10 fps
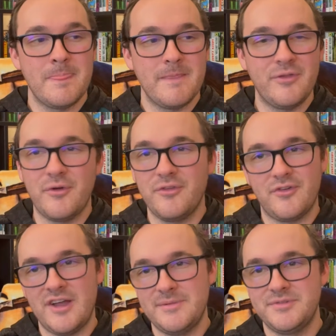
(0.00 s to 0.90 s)
It's always a
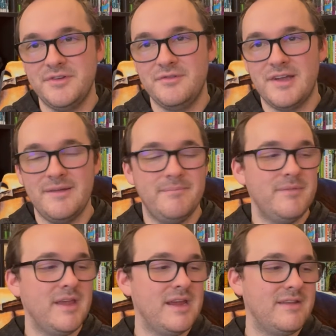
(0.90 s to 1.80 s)
crapshoot, right?
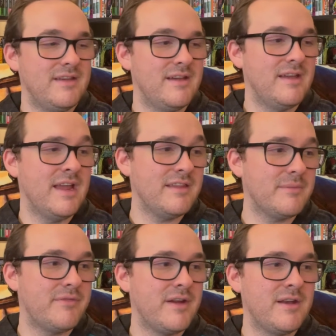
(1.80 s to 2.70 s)
And ended
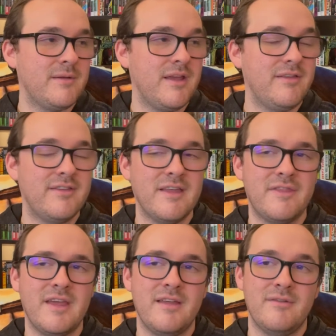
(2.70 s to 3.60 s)
up finding a
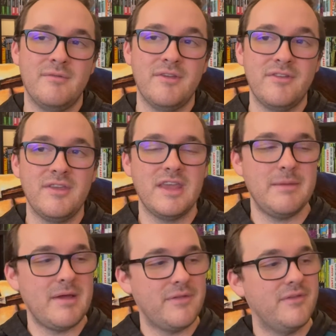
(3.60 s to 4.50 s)
set that recently
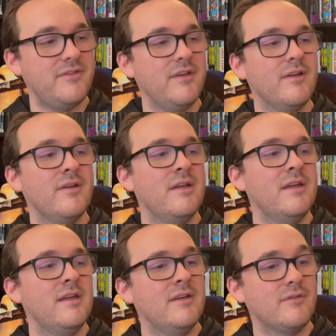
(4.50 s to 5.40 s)
came out this year
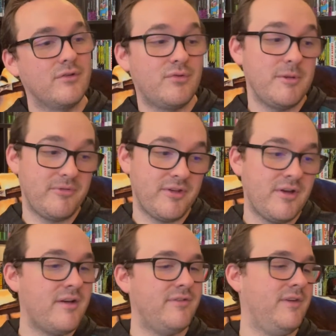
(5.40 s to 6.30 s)
for 20%
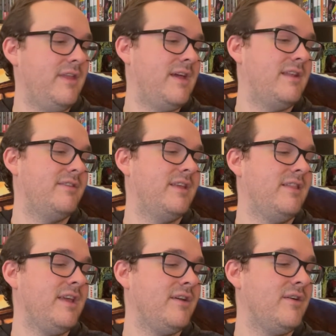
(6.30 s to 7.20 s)
off, and that is the
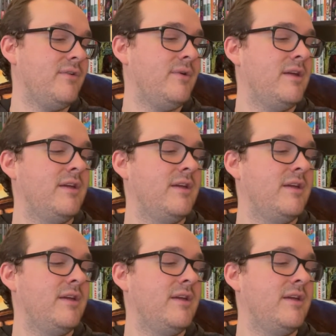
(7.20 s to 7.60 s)
LEGO